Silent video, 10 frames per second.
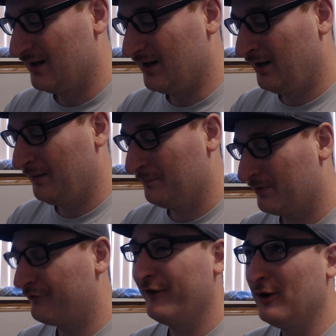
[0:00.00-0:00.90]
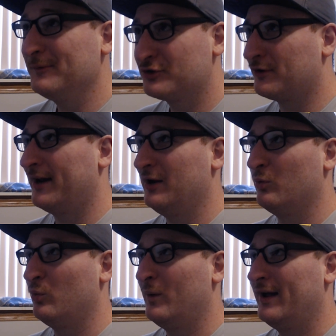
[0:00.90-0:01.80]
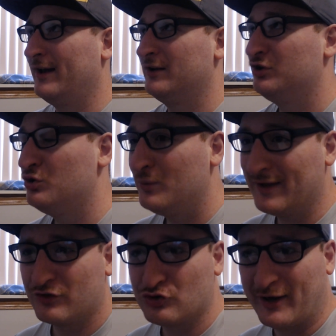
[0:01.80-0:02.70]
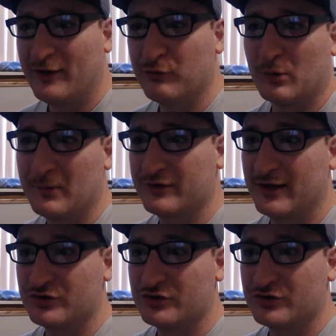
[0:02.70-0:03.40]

The film is great when you get the Transformers on